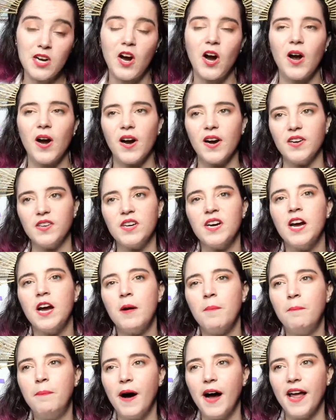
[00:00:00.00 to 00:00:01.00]
card,
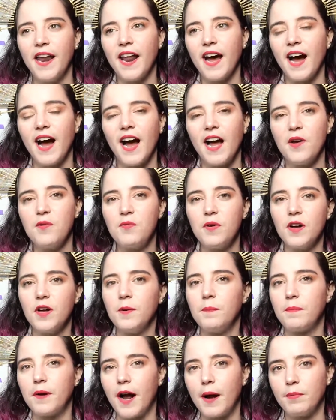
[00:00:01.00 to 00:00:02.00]
but I
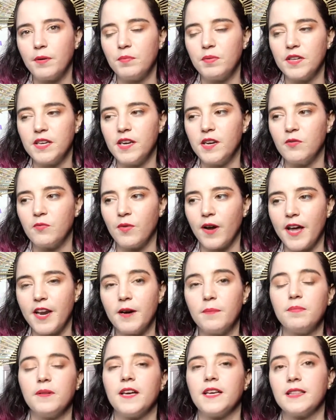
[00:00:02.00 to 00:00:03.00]
will probably write
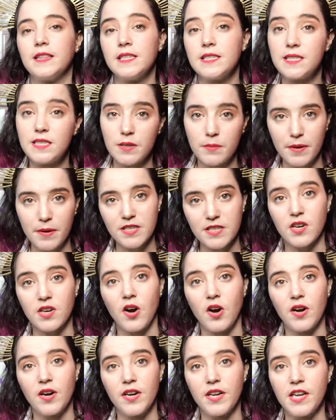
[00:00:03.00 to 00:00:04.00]
up like, this is the best
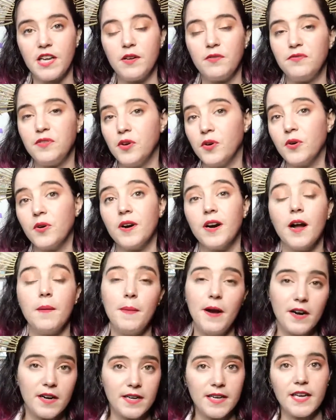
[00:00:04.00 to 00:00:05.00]
card if you're
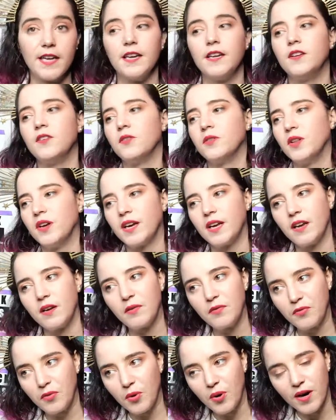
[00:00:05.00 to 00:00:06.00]
American and you're looking
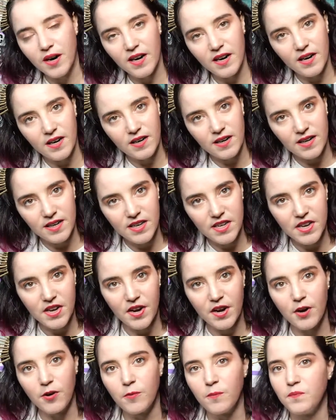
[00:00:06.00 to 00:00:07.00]
for, you
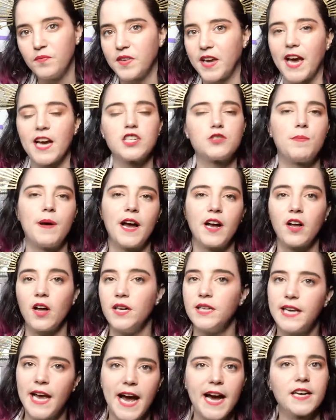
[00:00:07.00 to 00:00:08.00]
know, cash back
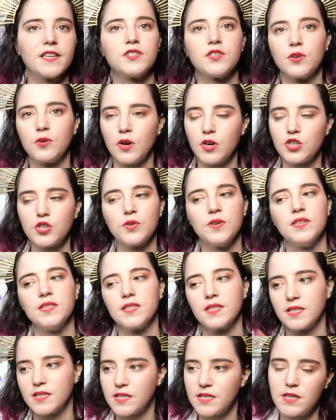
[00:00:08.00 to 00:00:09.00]
on gas or groceries.
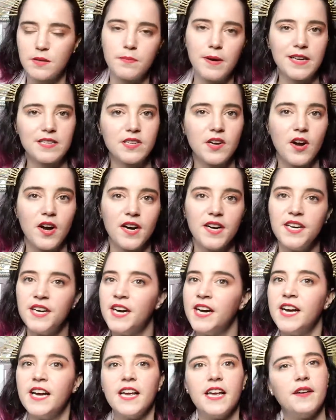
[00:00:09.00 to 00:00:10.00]
This is the best card
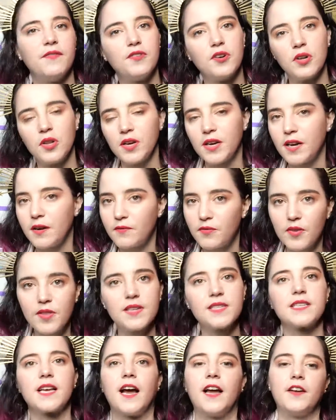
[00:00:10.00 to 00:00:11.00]
if you're looking for
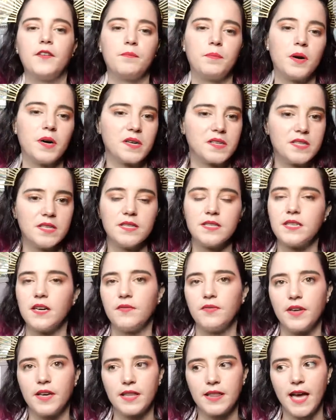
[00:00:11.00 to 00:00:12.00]
this kind of perks and
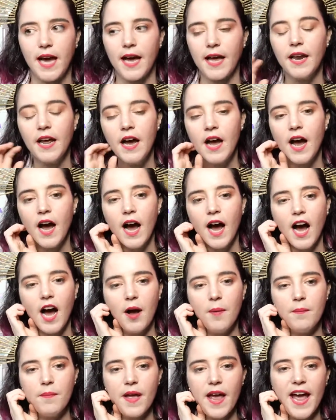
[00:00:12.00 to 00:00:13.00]
stuff like that.
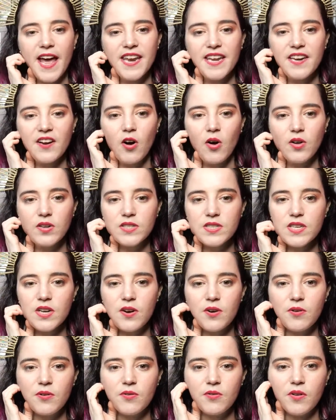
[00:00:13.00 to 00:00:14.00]
And it
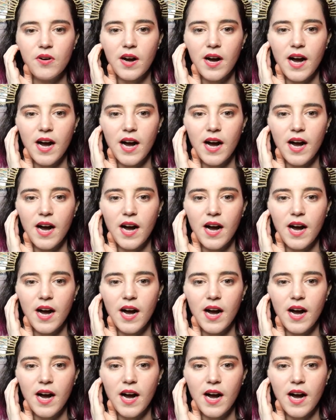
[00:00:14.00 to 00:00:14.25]
also,